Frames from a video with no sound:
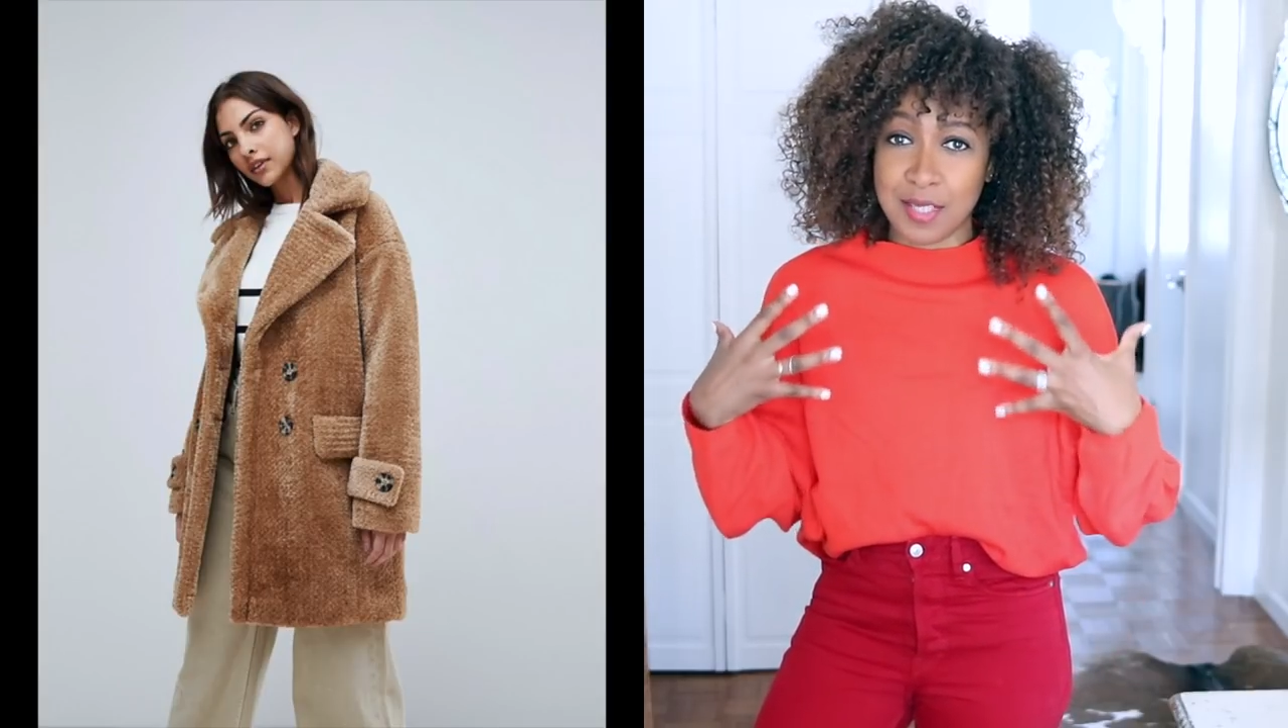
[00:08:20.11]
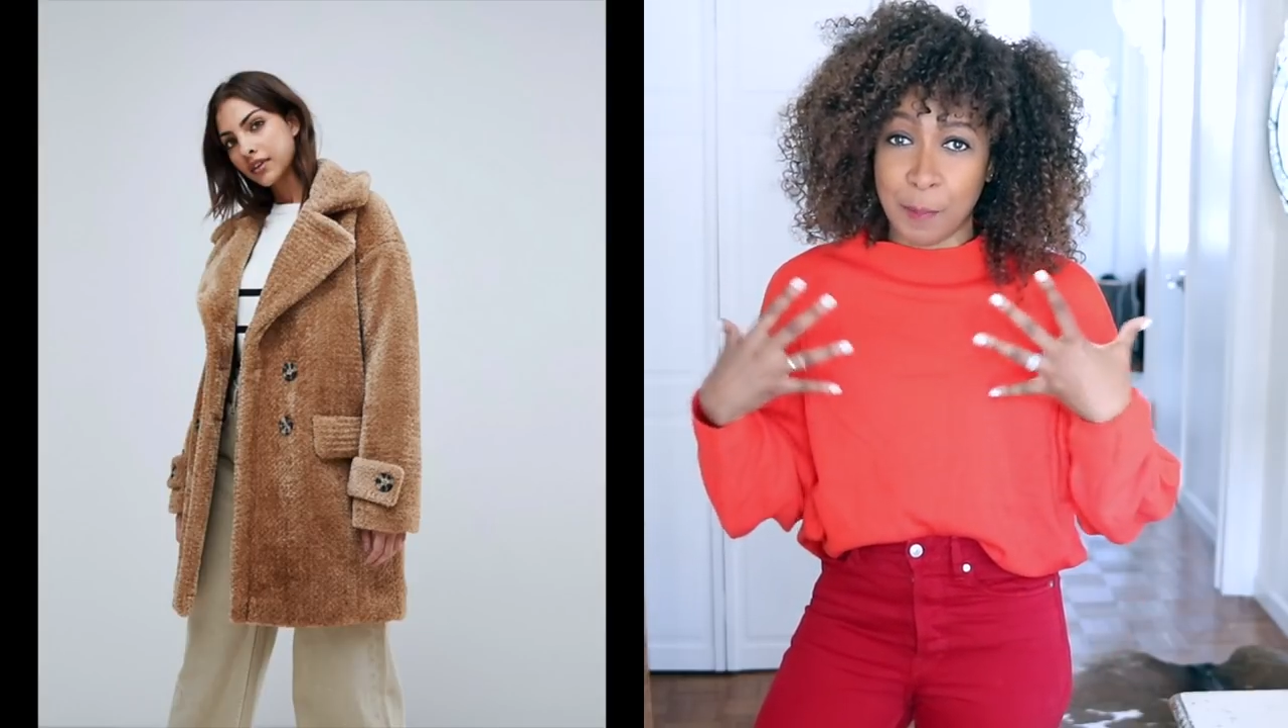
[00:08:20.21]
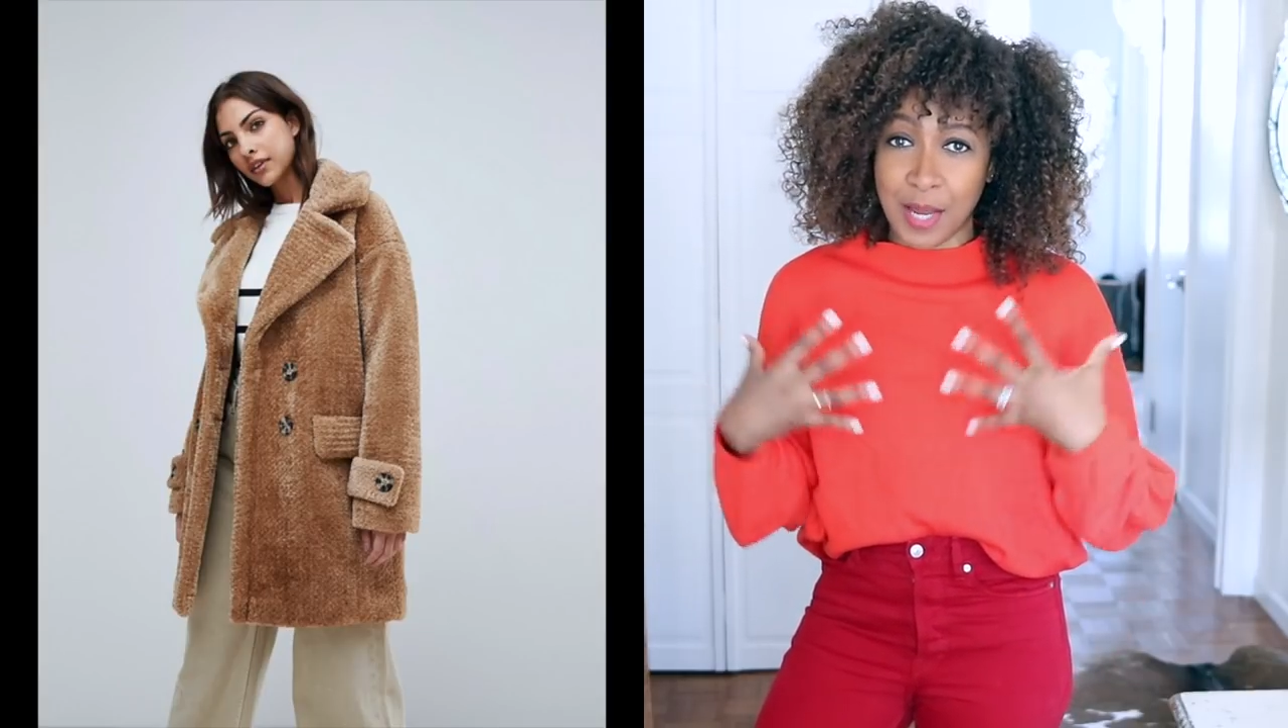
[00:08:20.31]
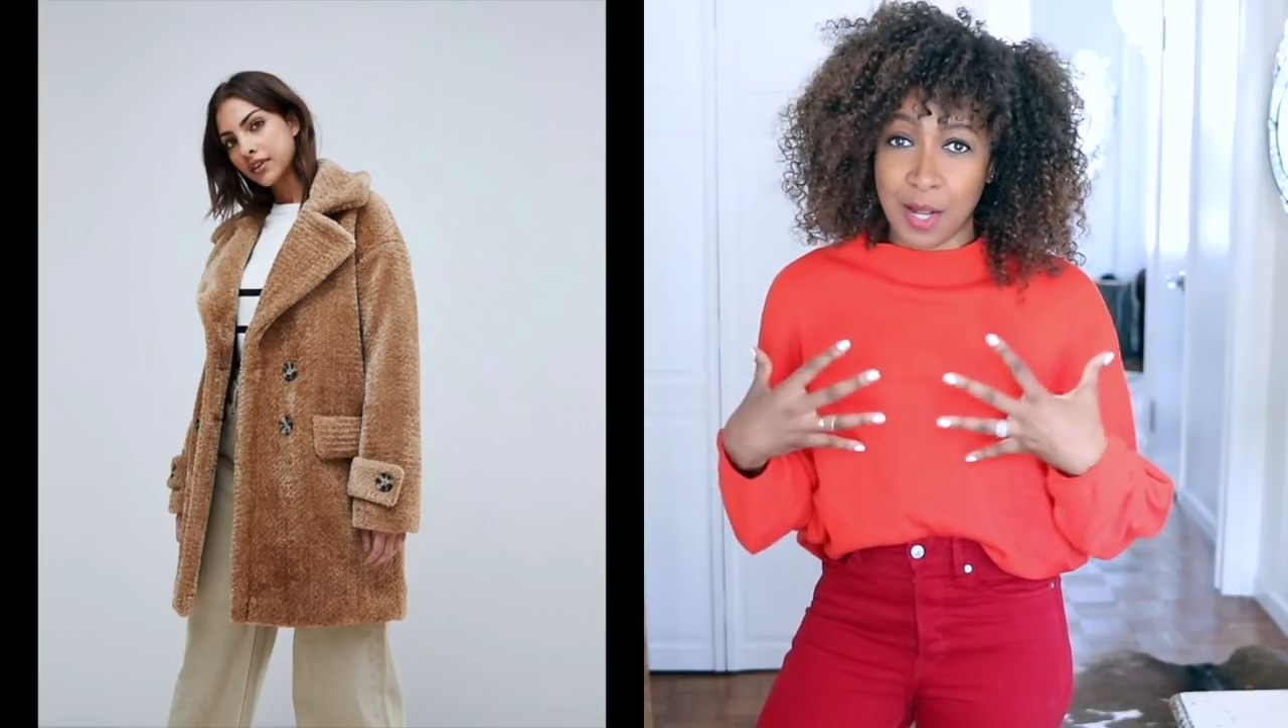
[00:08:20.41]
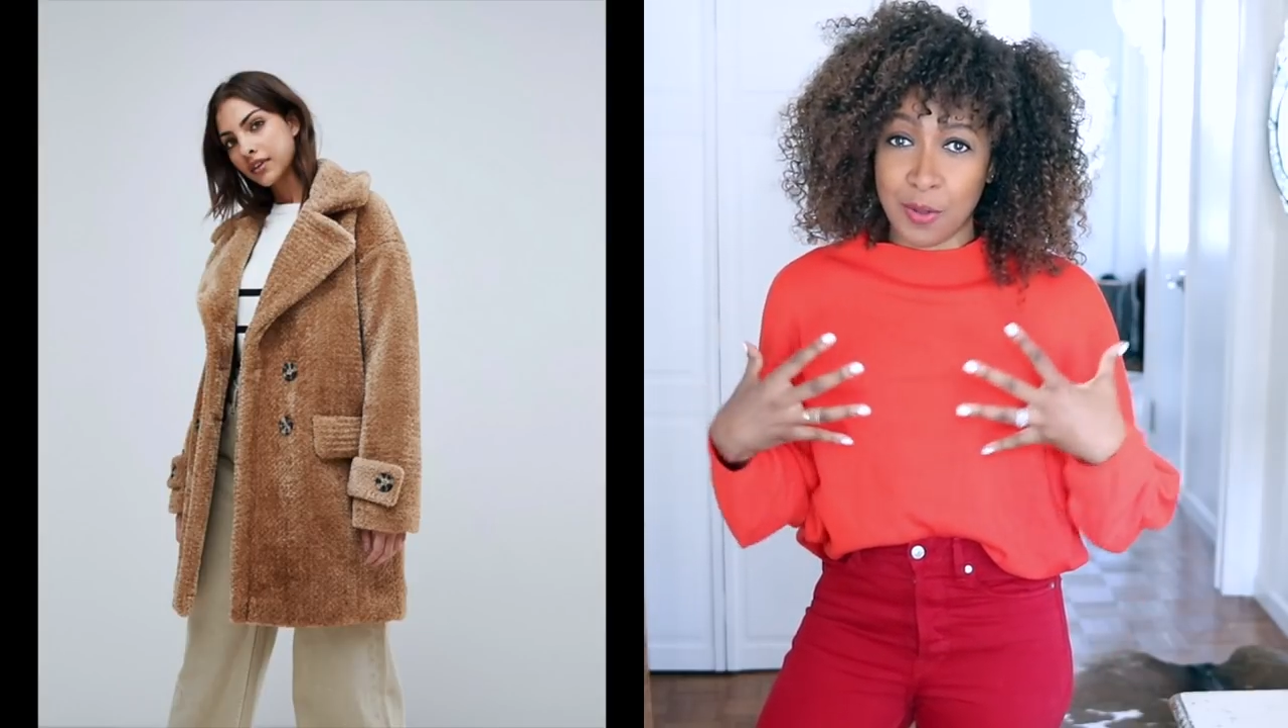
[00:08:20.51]

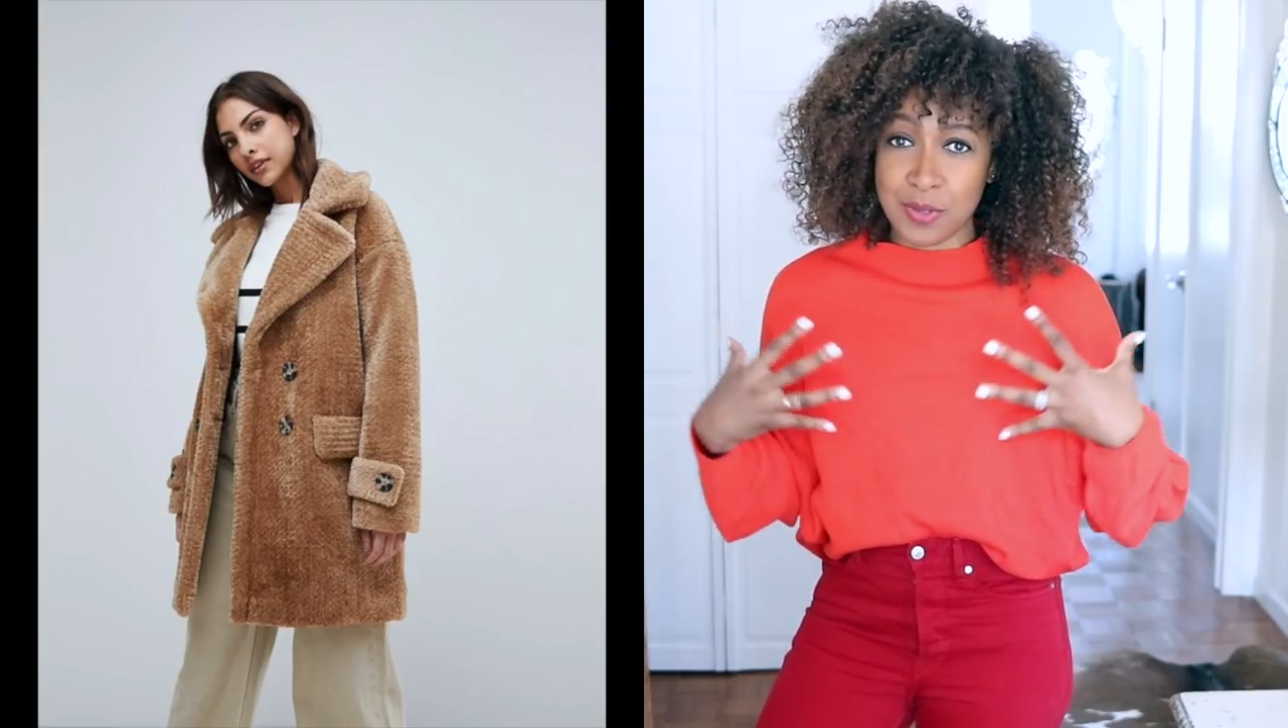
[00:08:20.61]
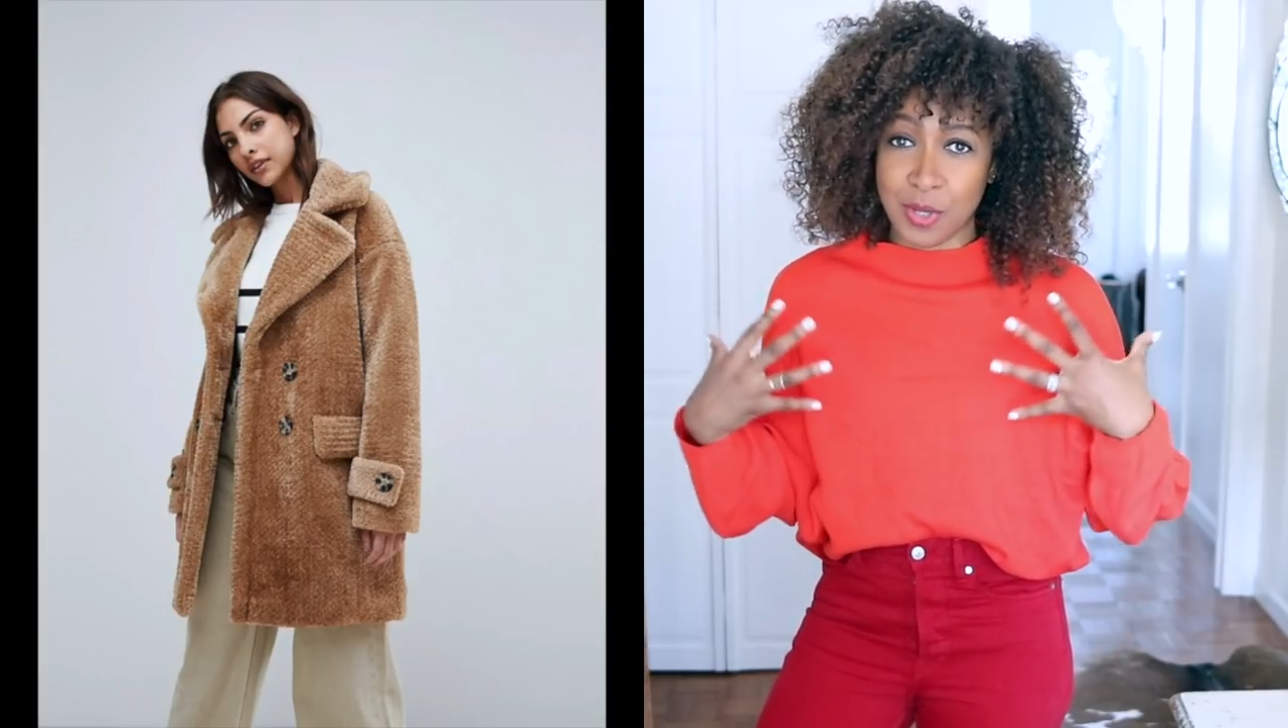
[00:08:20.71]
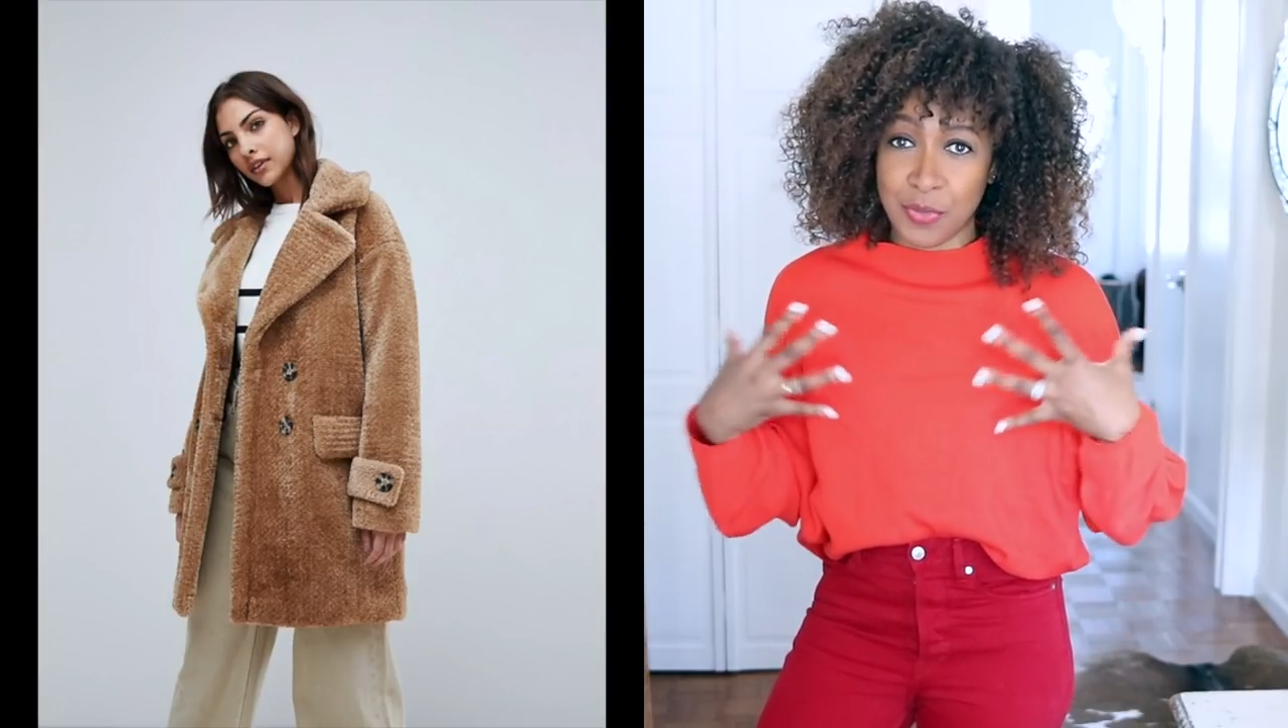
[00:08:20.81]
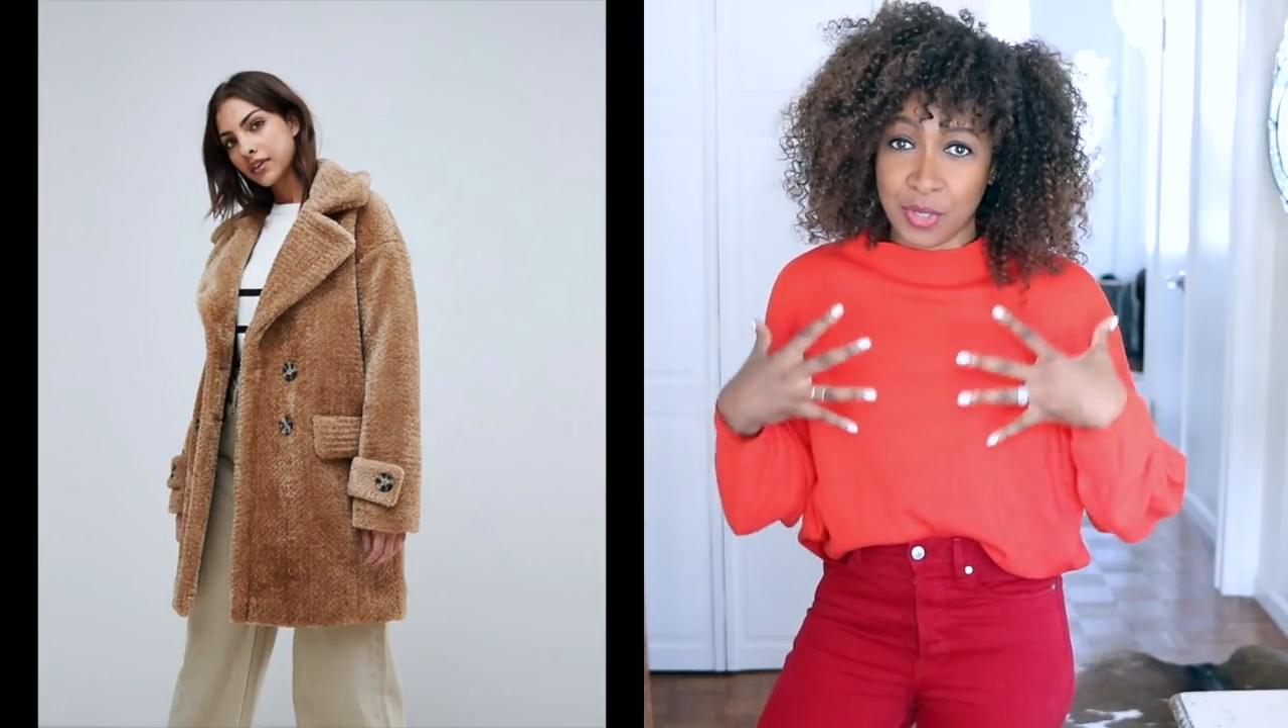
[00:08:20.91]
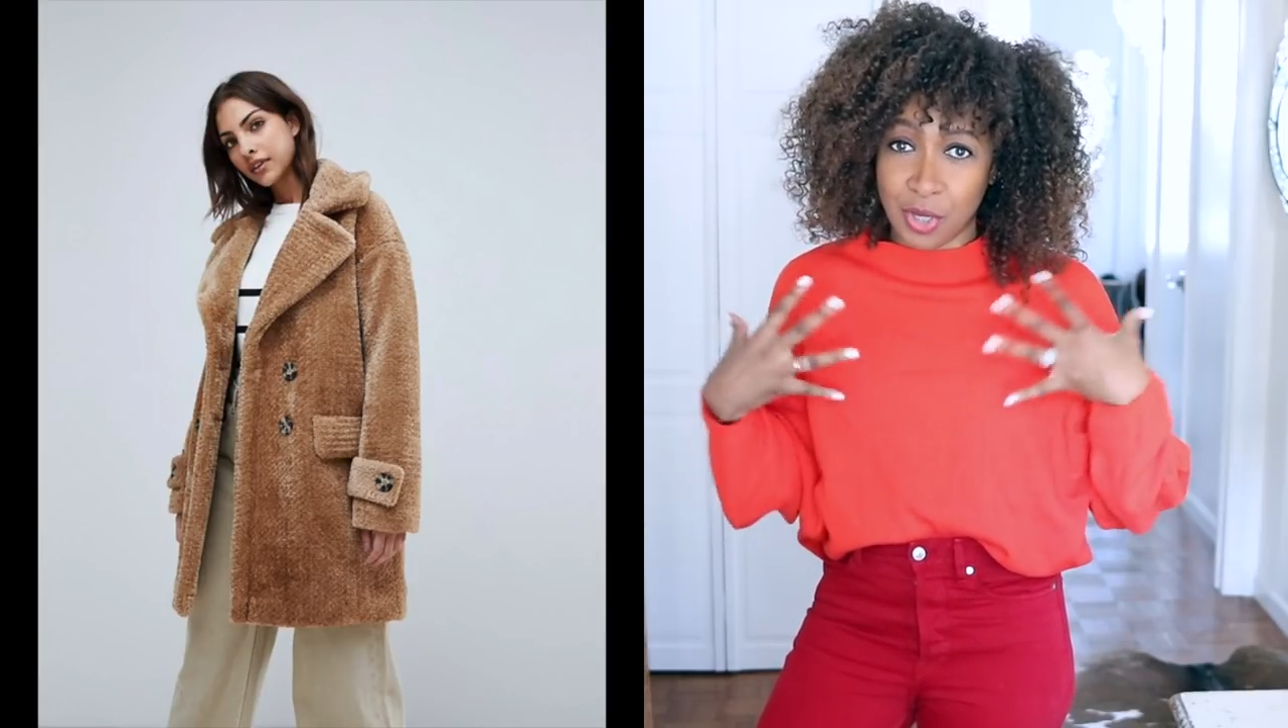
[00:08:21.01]
lapels on the